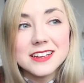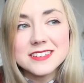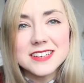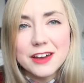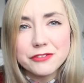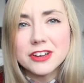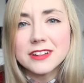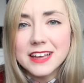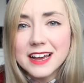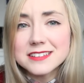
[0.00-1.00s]
it
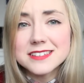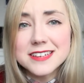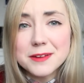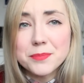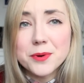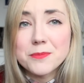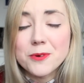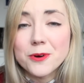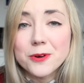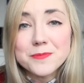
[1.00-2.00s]
definitely has deeper
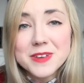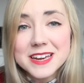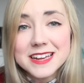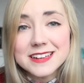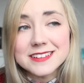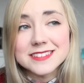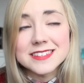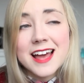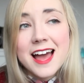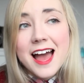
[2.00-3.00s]
moral
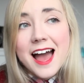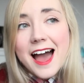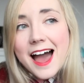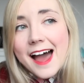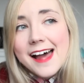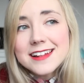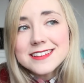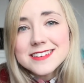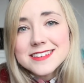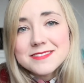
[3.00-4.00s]
meanings,
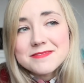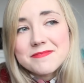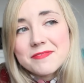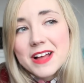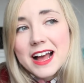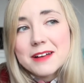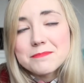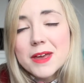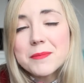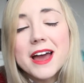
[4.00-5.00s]
and
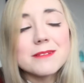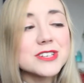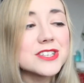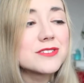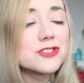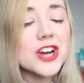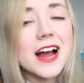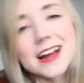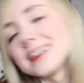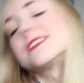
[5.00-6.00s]
maybe I'm just
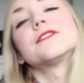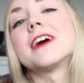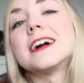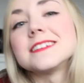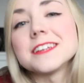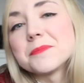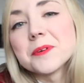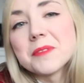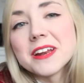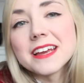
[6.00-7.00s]
trying to find
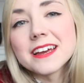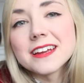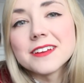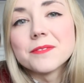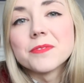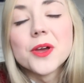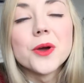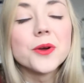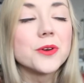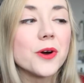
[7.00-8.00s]
deeper meaning in it,
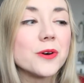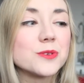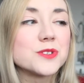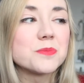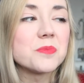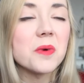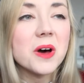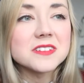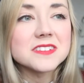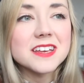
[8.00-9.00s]
who knows,
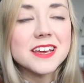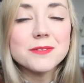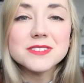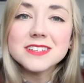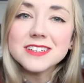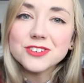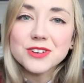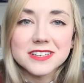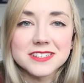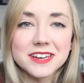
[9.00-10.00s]
but it was an
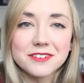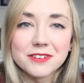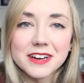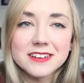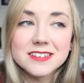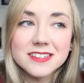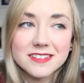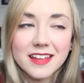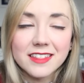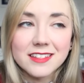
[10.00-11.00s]
interesting read to
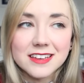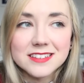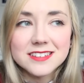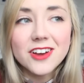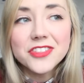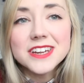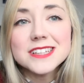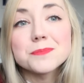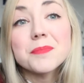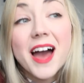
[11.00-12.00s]
say the least. Not that
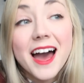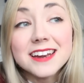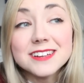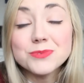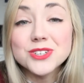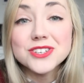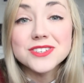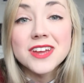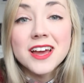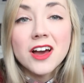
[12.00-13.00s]
it's bad, it was
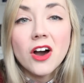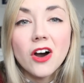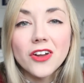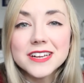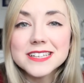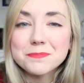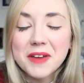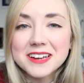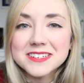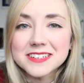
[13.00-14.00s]
just
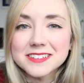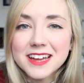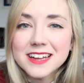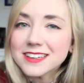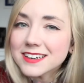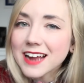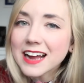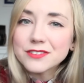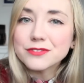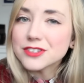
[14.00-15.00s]
unexpected and
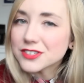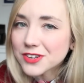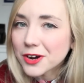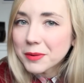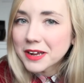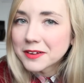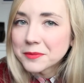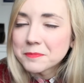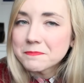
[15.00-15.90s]
kind of disturbing.